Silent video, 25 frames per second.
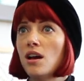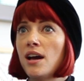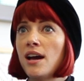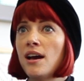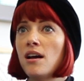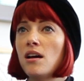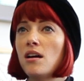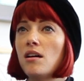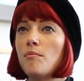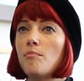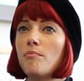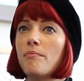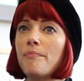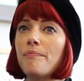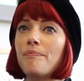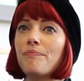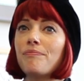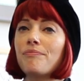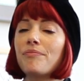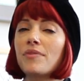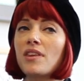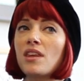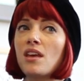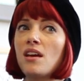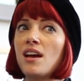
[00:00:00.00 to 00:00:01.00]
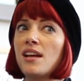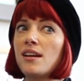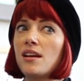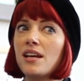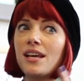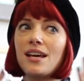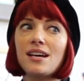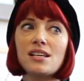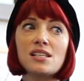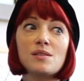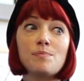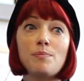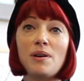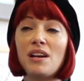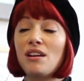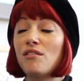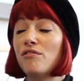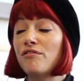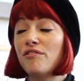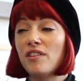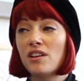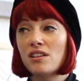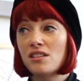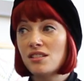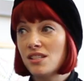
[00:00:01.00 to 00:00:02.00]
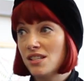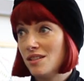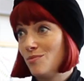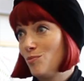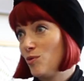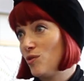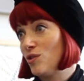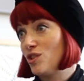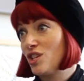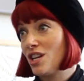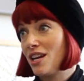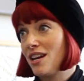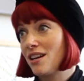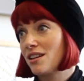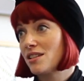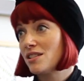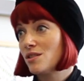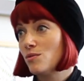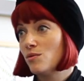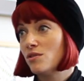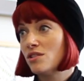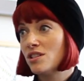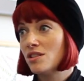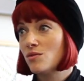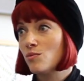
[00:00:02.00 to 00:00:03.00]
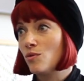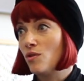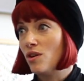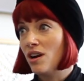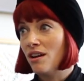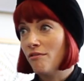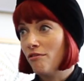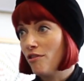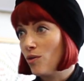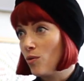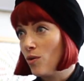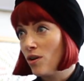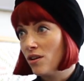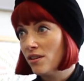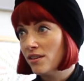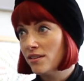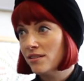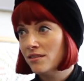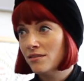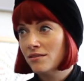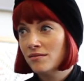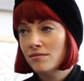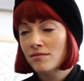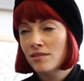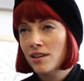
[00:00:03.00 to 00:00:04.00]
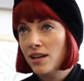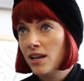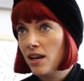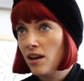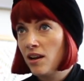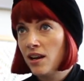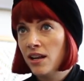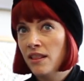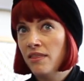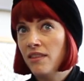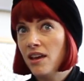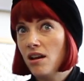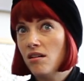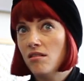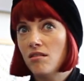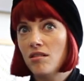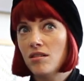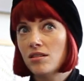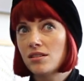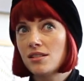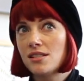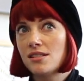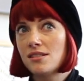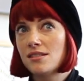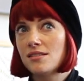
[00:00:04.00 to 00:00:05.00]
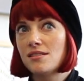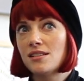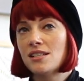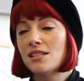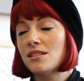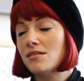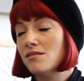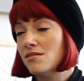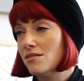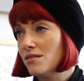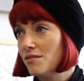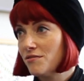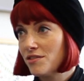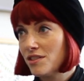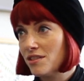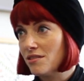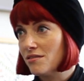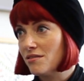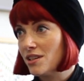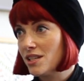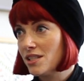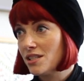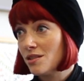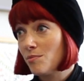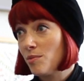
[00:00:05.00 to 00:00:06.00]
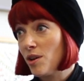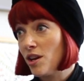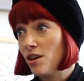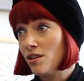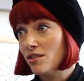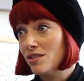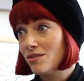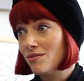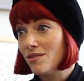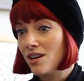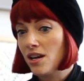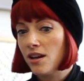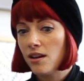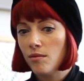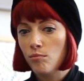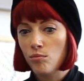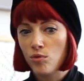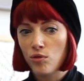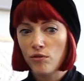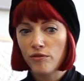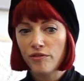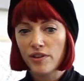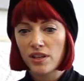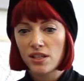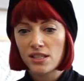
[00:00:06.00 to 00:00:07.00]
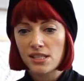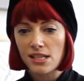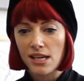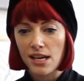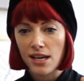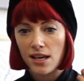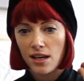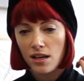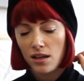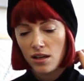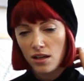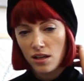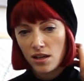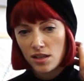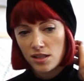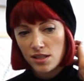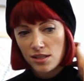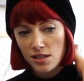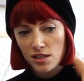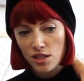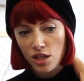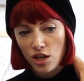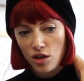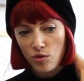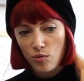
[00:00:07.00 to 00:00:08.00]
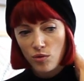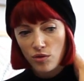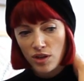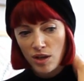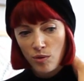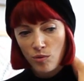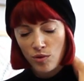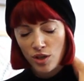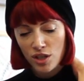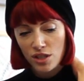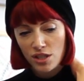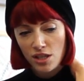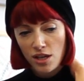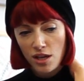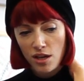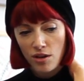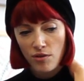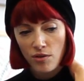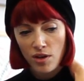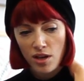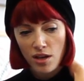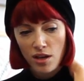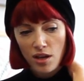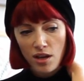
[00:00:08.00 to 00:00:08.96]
and I guess better funded projects, which is what everyone in the arts is after, I suppose, right? More funding to do what they want to do.